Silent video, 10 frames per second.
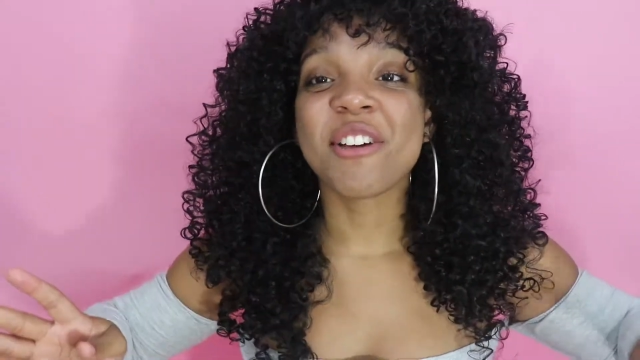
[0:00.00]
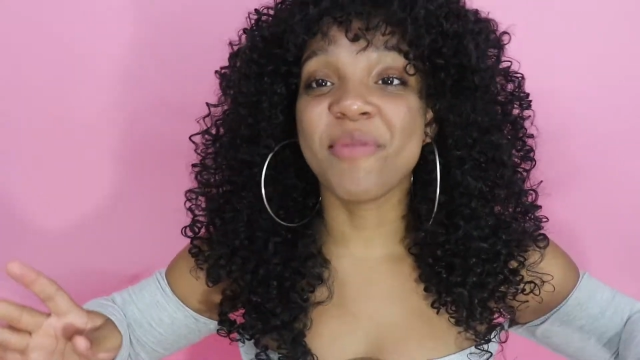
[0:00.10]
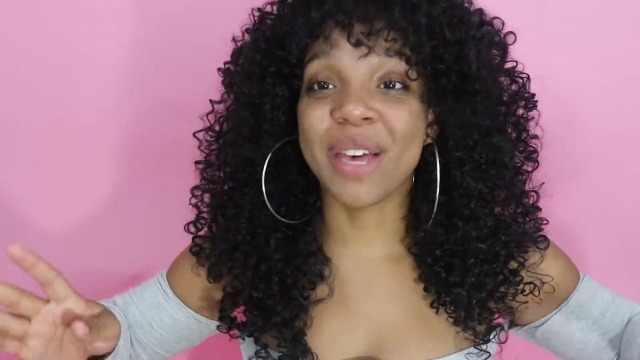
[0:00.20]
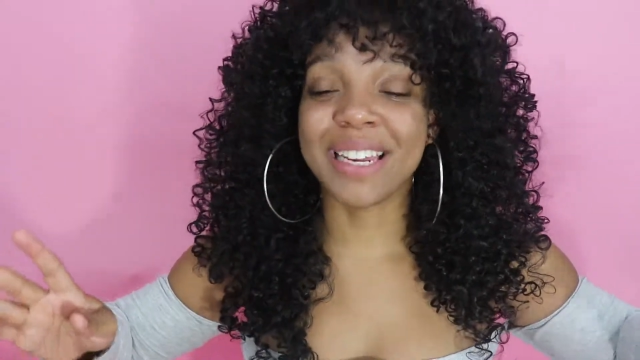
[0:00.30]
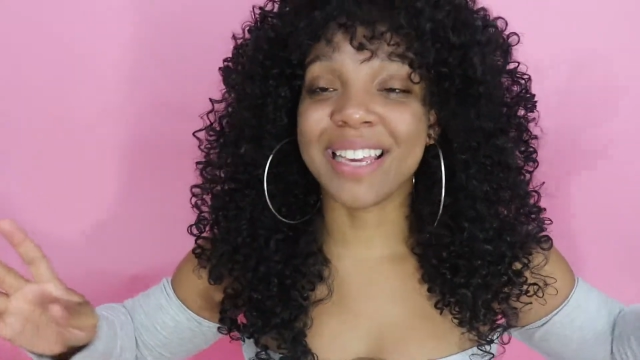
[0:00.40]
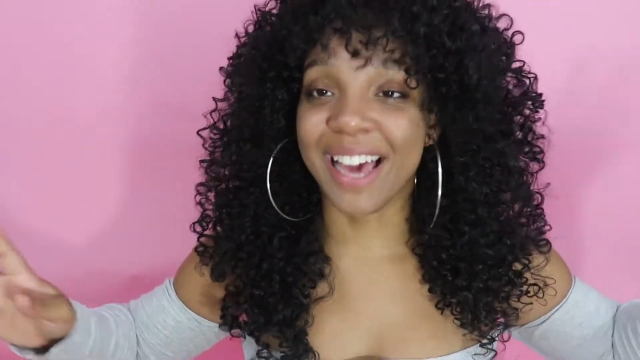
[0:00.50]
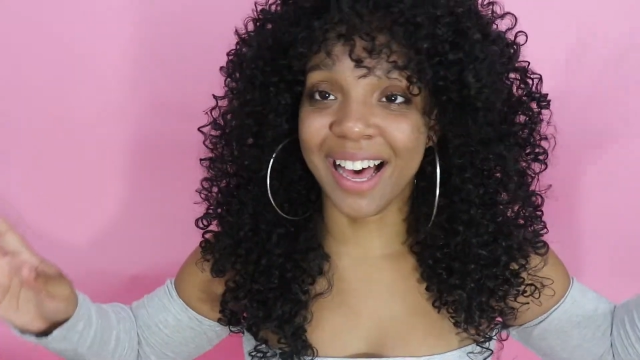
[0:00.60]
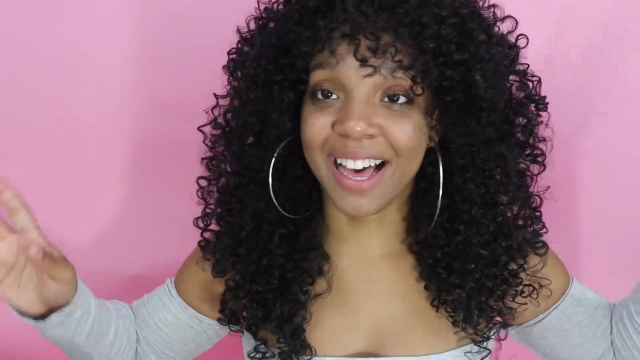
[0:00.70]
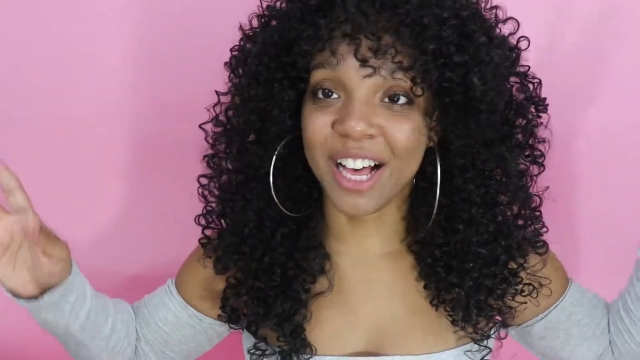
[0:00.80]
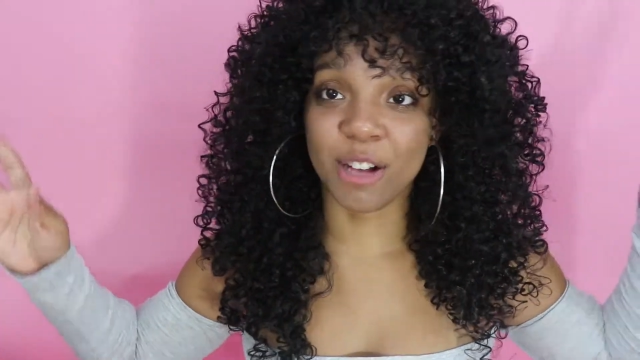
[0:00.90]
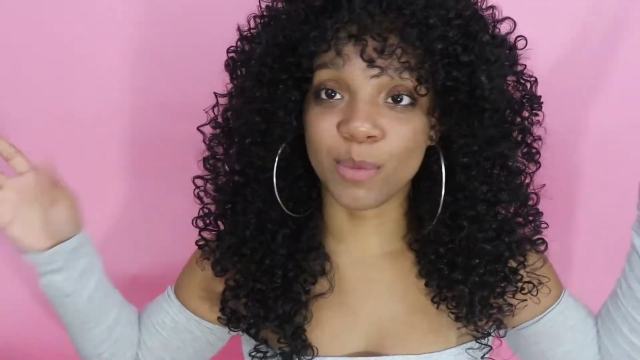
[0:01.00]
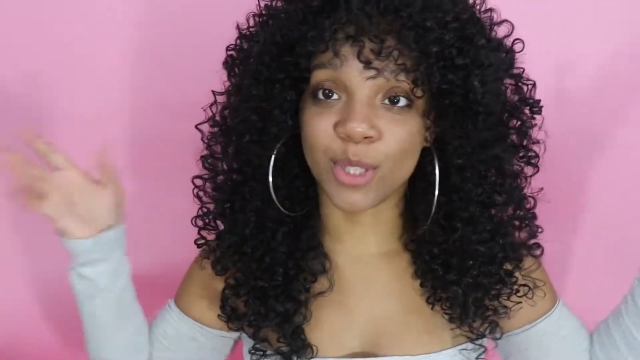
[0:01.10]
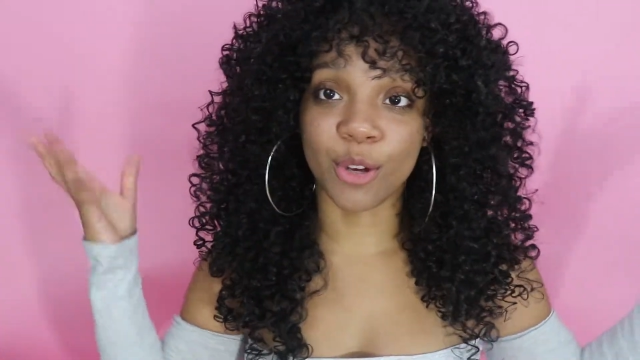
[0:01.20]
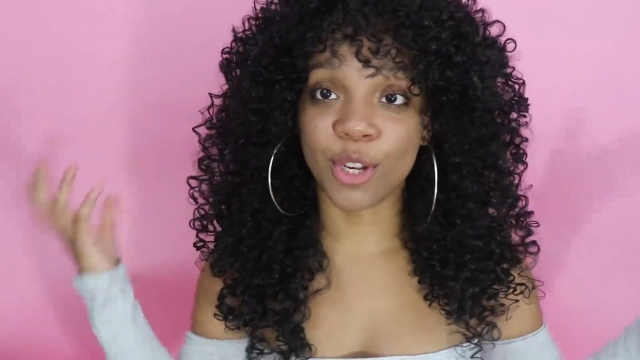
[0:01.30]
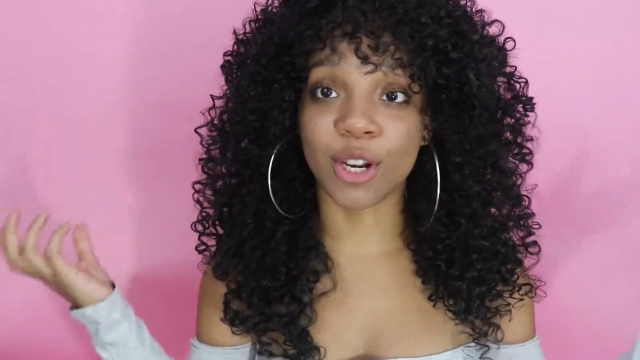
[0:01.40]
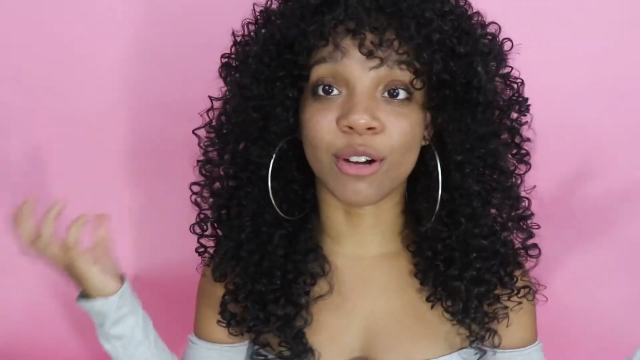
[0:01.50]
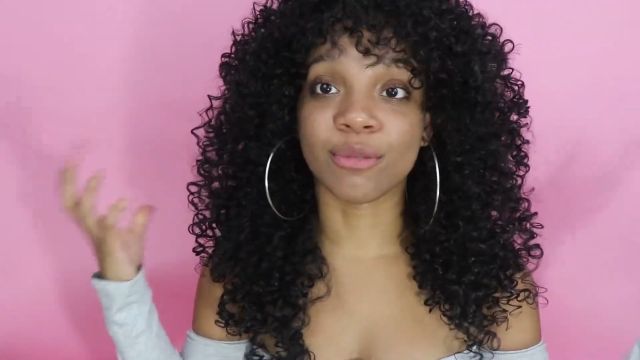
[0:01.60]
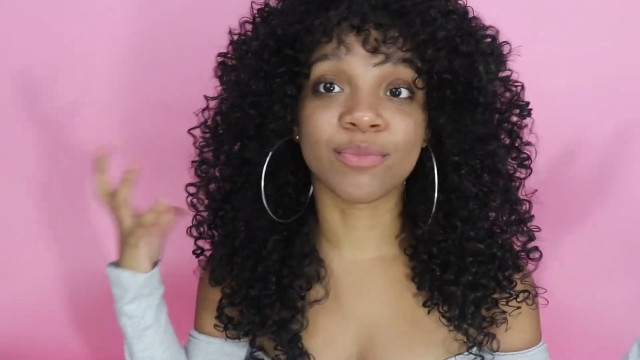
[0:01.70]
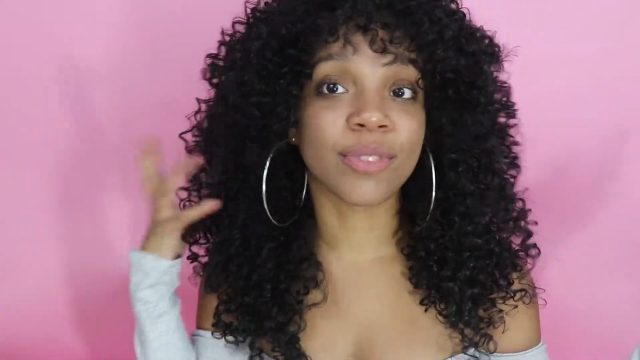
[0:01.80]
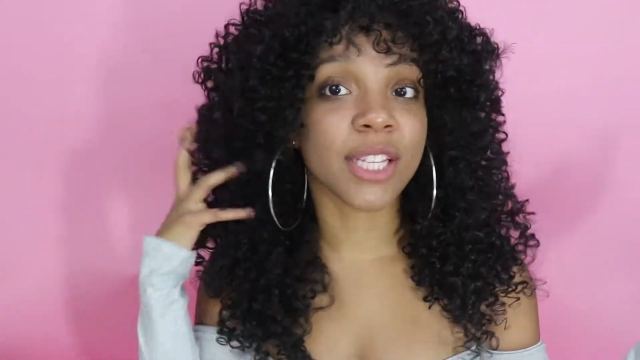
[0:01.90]
but yeah, so you
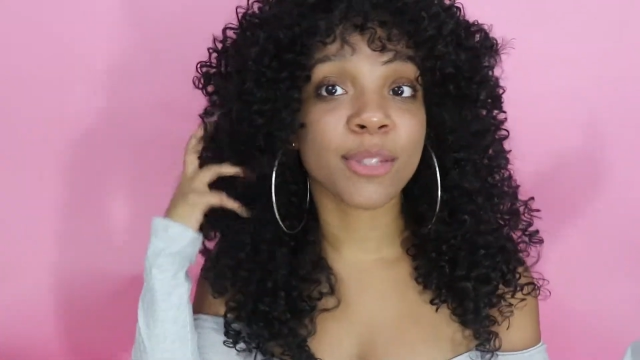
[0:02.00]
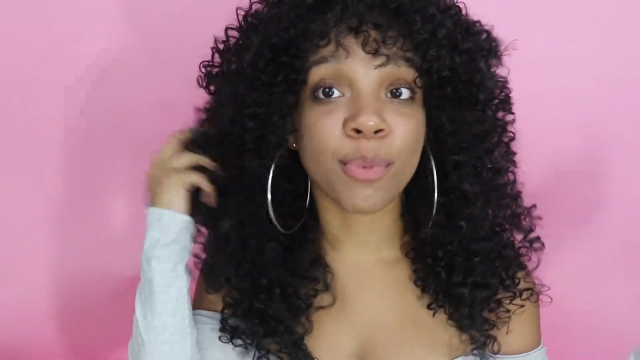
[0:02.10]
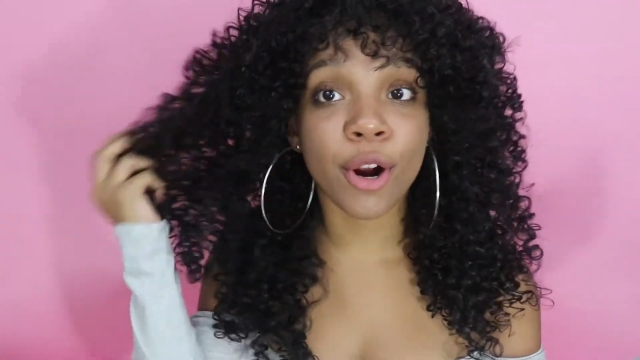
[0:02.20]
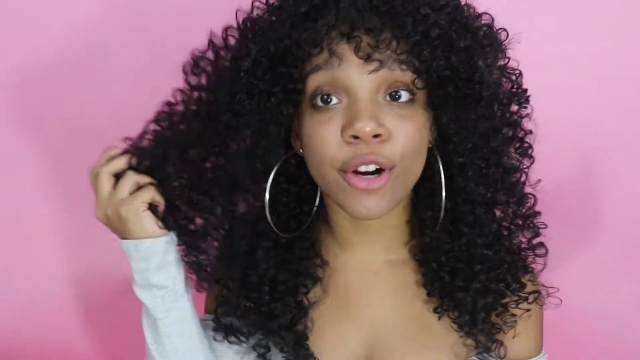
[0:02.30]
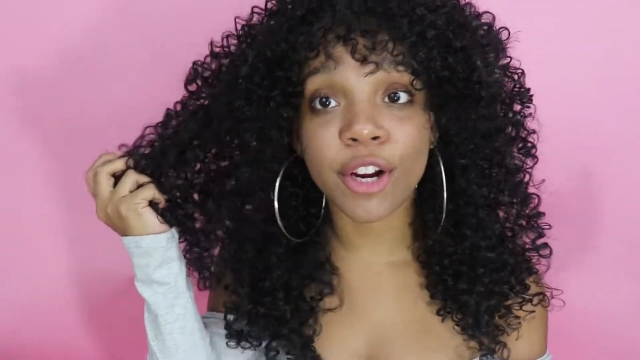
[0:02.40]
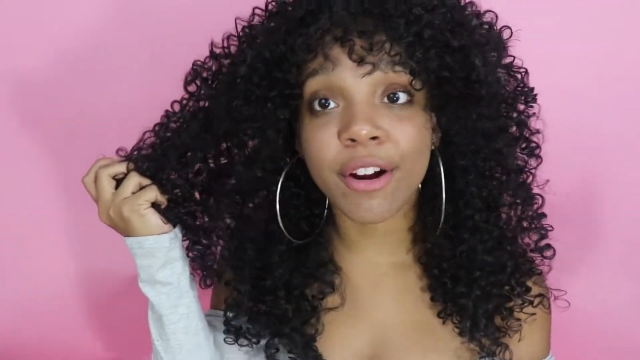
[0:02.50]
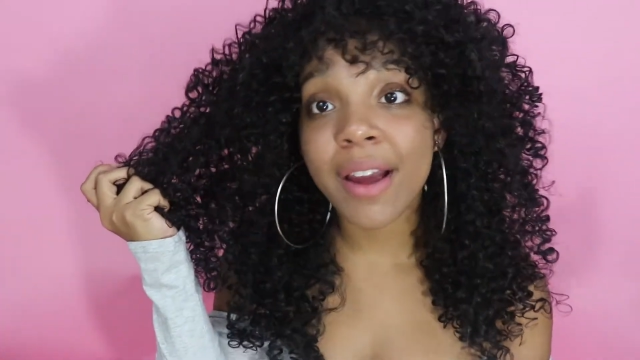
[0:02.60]
know, this part of your